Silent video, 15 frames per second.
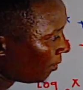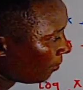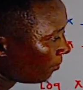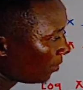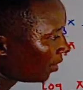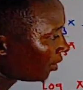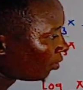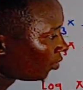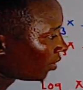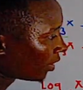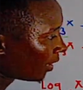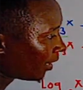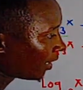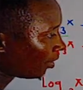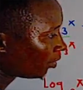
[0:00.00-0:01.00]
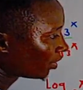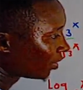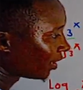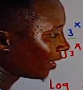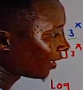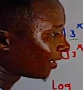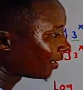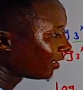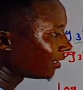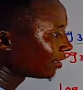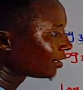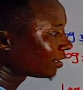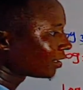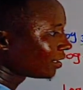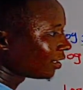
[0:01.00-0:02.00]
meaning we can now take these
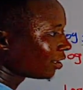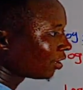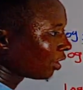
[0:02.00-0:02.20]
3